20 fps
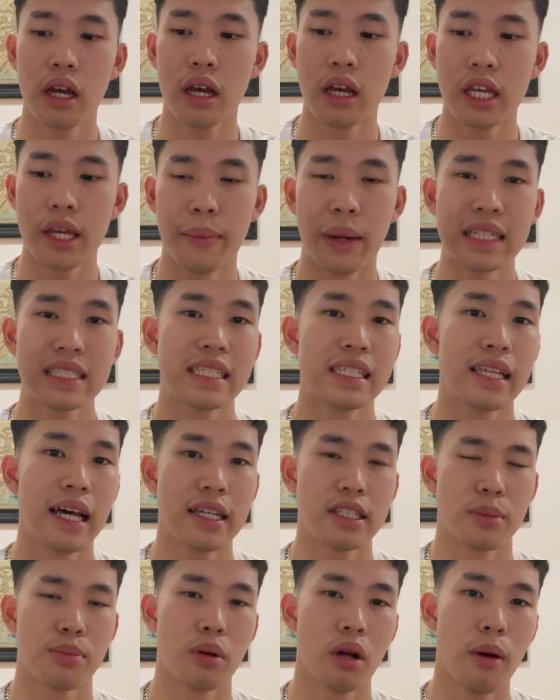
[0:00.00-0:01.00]
you might see that
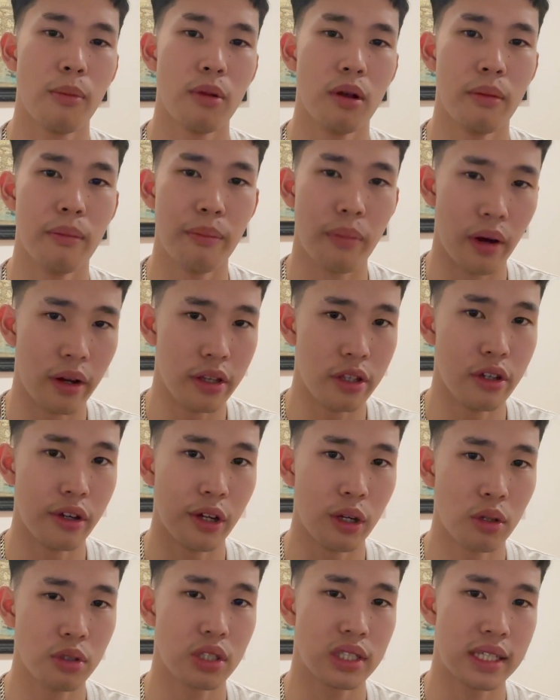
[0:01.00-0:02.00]
as a problem, but you can
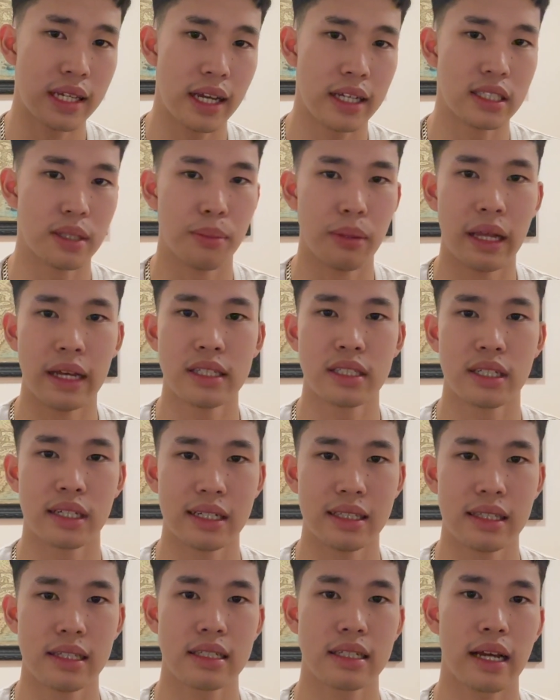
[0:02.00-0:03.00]
also see it as a blessing
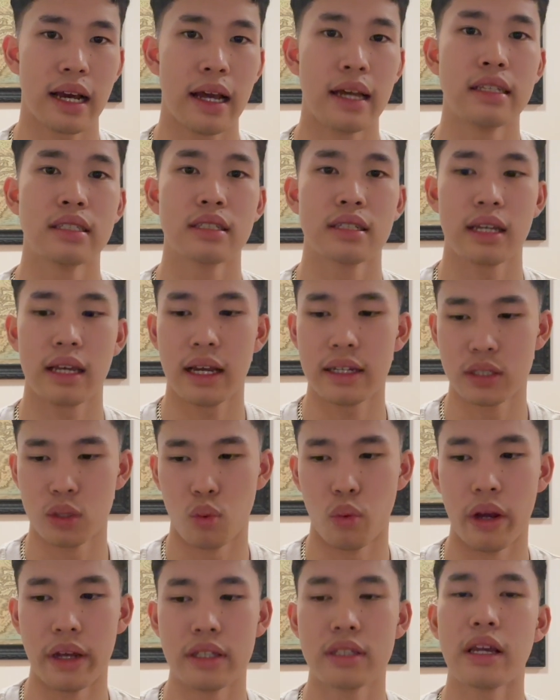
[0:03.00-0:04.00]
in disguise, as a
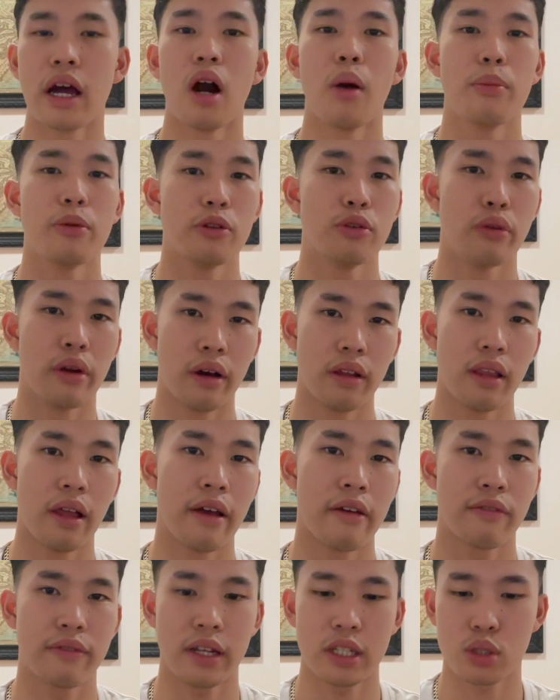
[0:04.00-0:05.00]
way to help you throughout
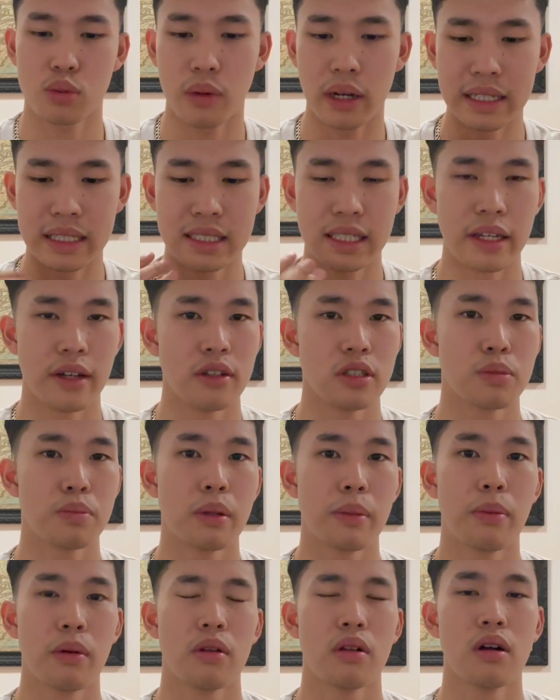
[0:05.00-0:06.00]
life. That's why
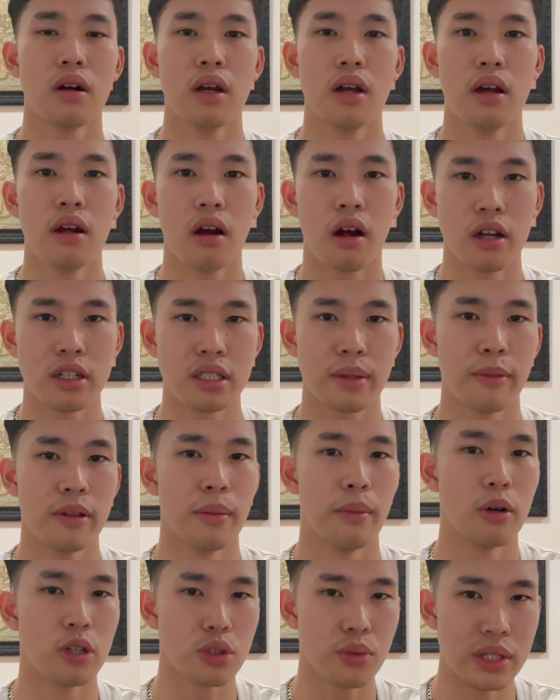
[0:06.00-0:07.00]
salespeople are some of the
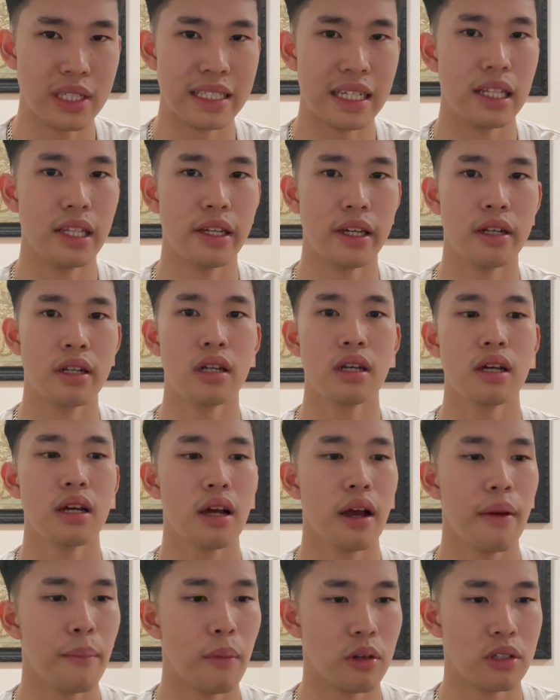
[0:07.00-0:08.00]
most resilient,
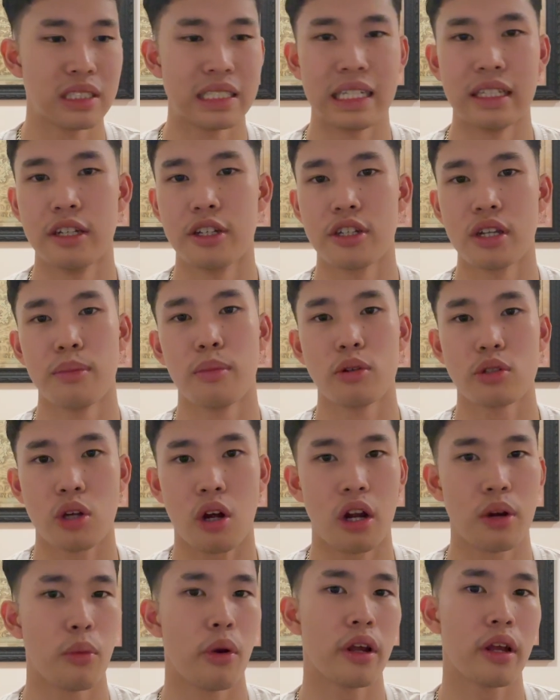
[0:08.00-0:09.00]
most diligent, most
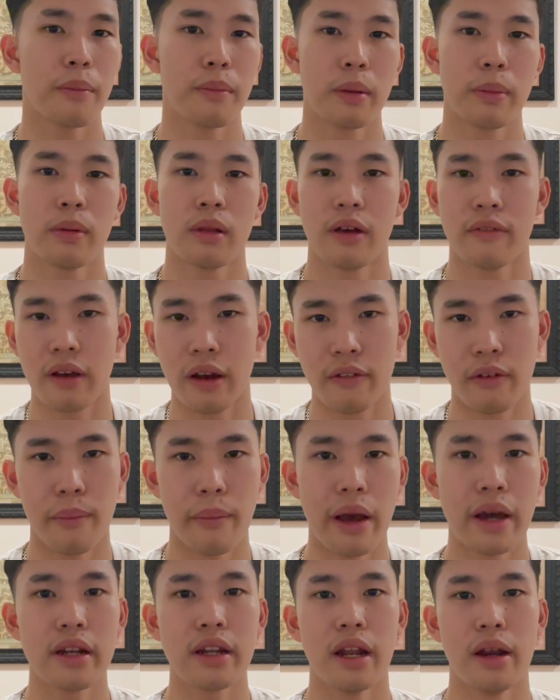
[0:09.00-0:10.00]
hardworking people I've ever
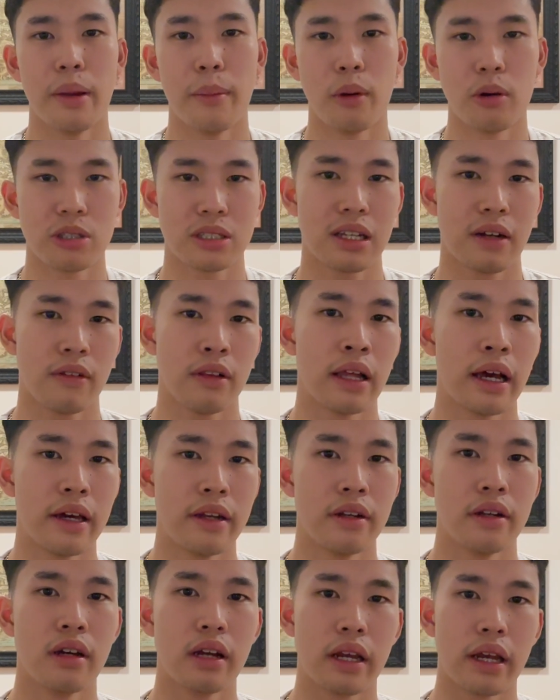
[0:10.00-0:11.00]
met, and the most
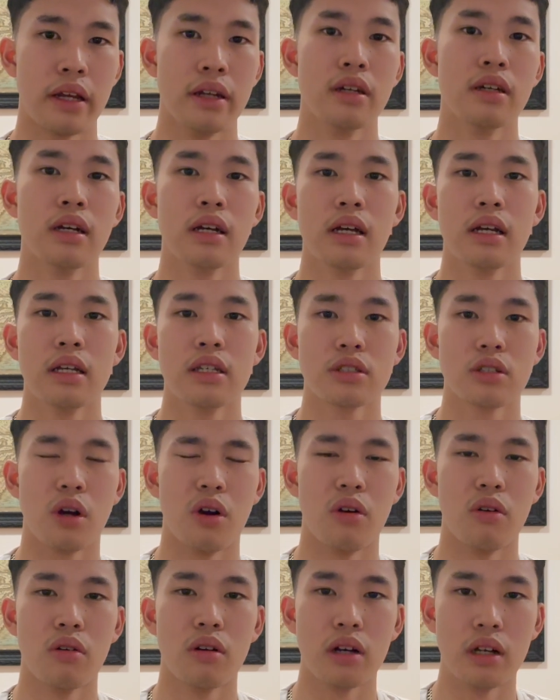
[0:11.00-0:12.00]
level-headed, okay?
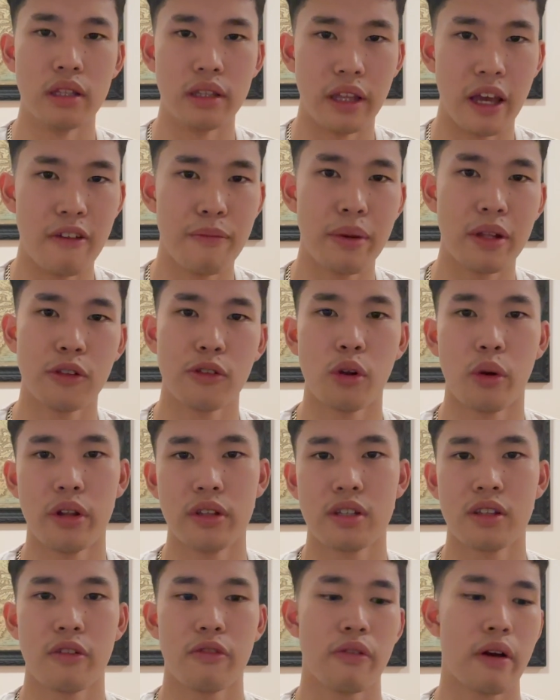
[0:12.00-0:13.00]
So they've been thrown
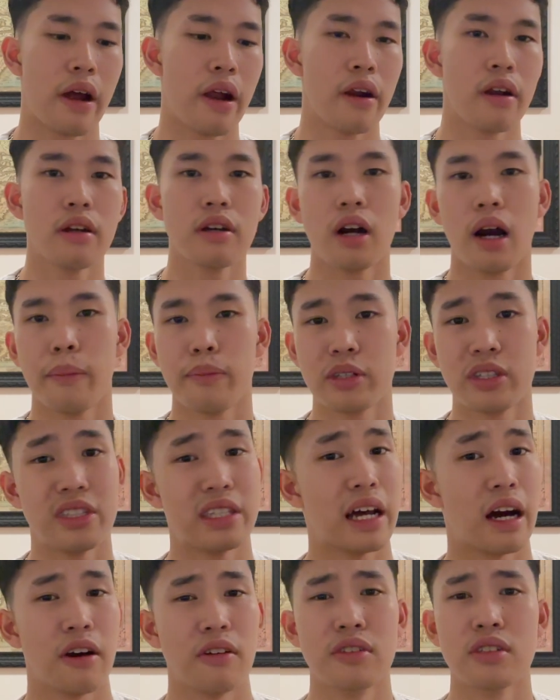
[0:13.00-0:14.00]
into the fire, ups and
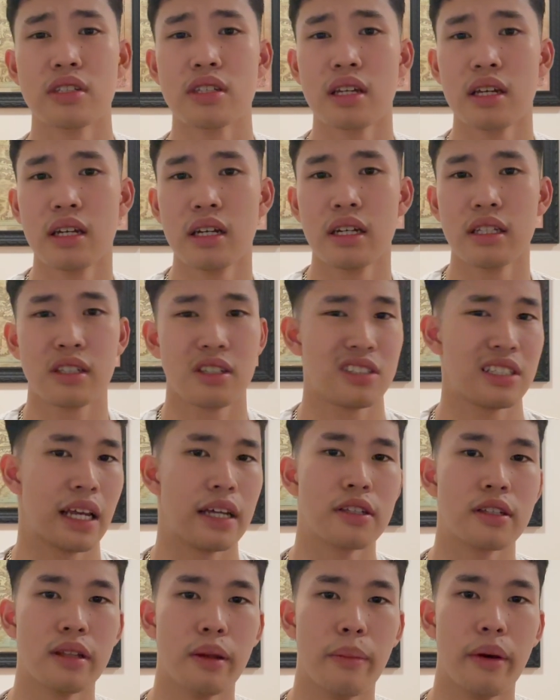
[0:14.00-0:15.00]
downs, doesn't
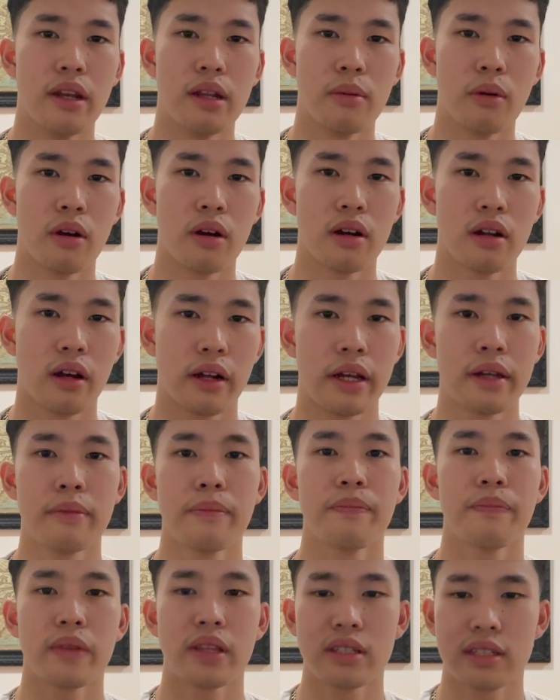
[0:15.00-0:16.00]
get to them anymore, okay?
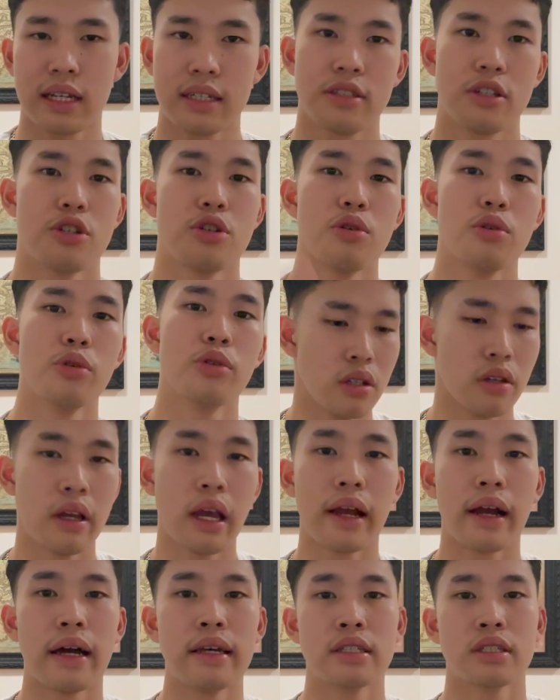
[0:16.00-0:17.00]
So that's the truth. So yeah,
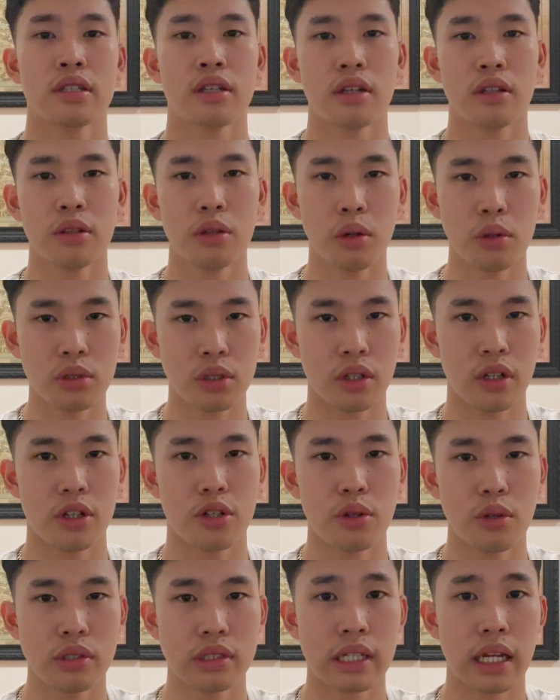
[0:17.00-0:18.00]
guys, those are the
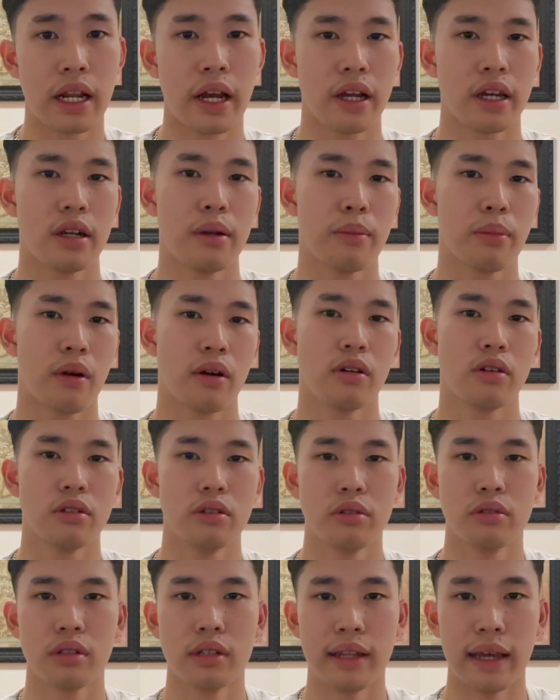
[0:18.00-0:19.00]
truths that I can impart on
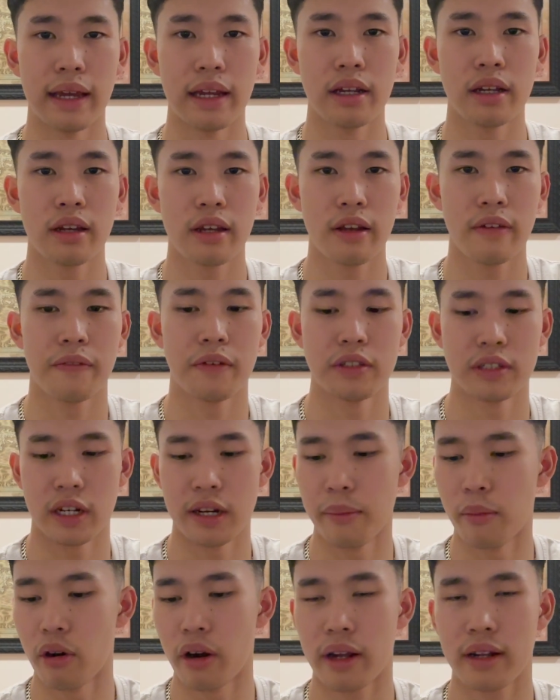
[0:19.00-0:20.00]
you today. If there's any
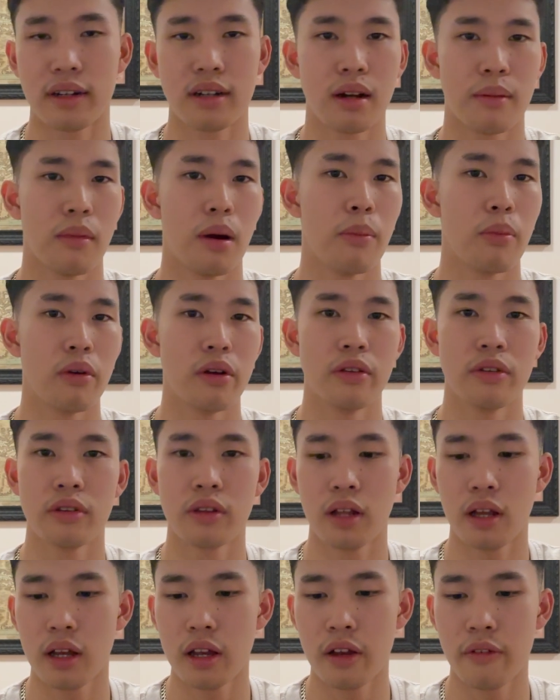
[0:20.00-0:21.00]
more I can come up with,
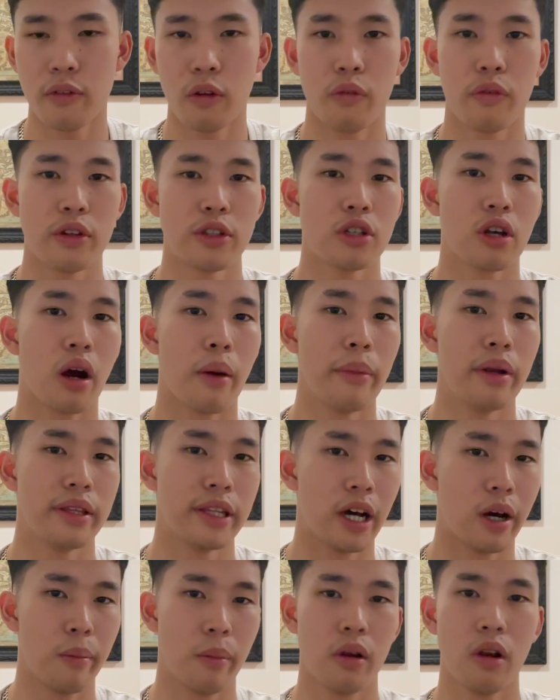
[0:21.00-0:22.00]
feel free to comment it
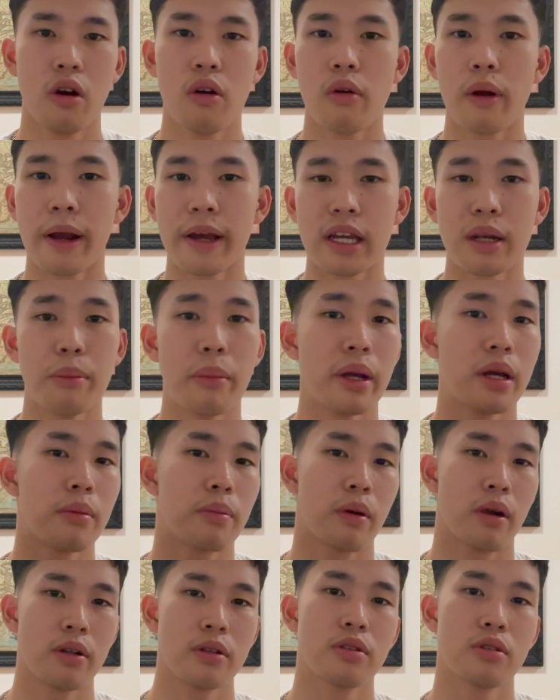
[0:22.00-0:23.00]
down below, or I can make a
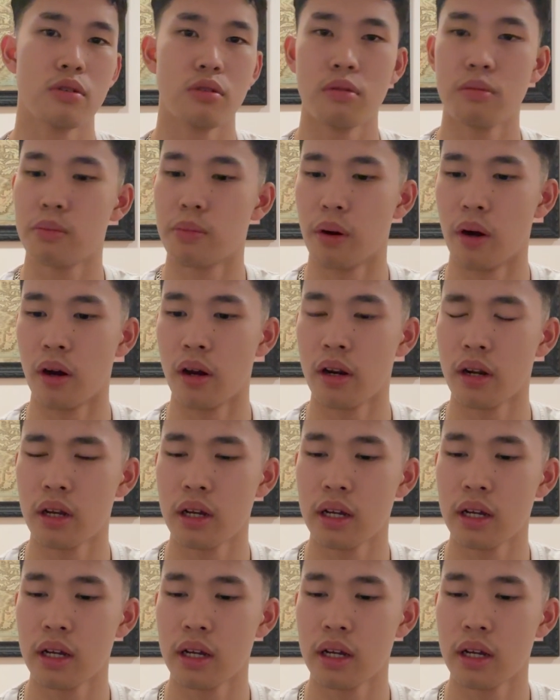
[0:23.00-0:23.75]
part 2. But